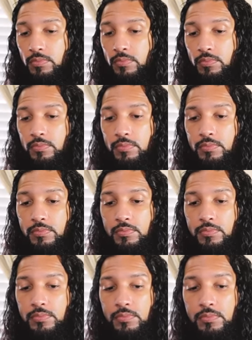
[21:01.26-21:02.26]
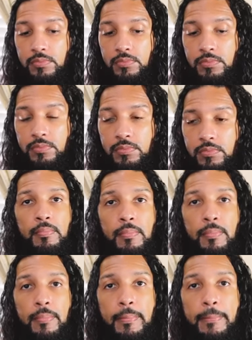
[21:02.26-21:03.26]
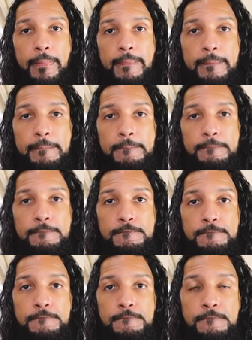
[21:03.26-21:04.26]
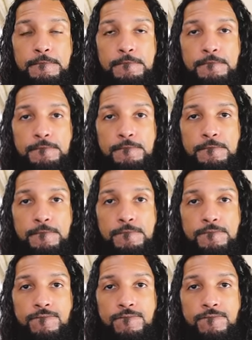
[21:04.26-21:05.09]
[no speech]